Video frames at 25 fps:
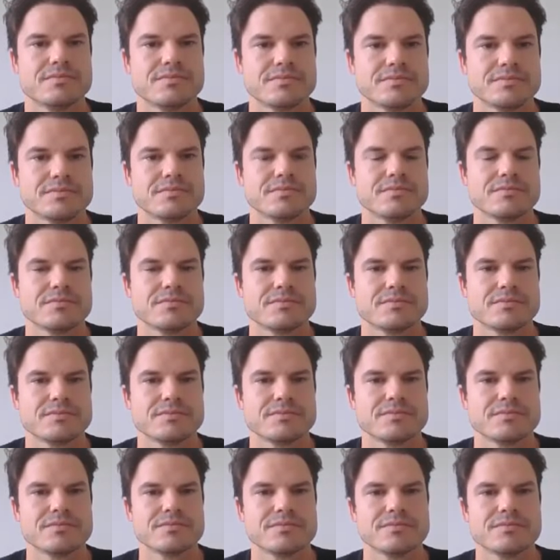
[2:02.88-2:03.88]

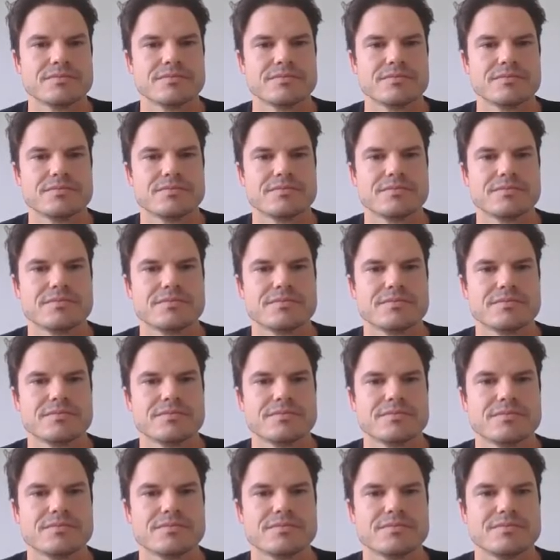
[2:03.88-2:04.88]

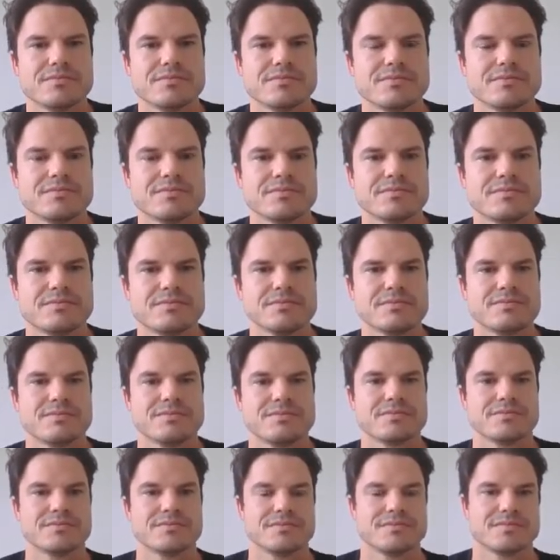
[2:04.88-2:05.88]

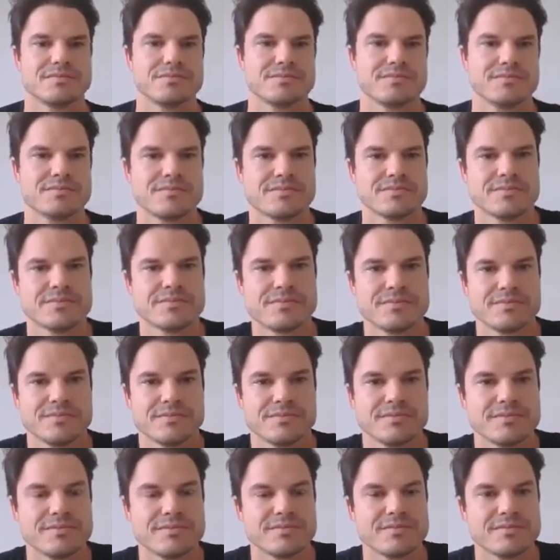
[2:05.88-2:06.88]

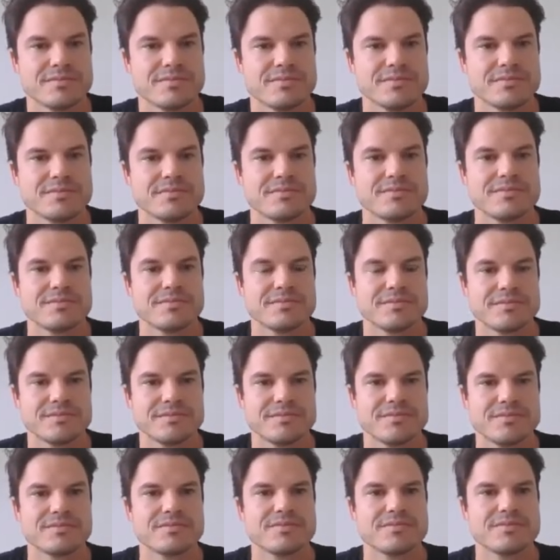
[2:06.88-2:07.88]

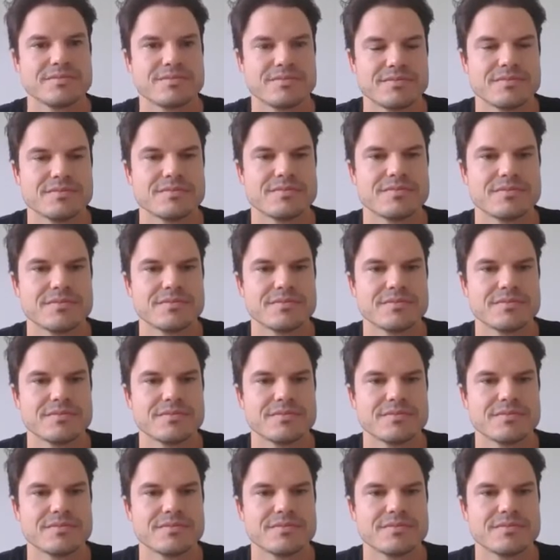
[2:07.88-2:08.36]
[no speech]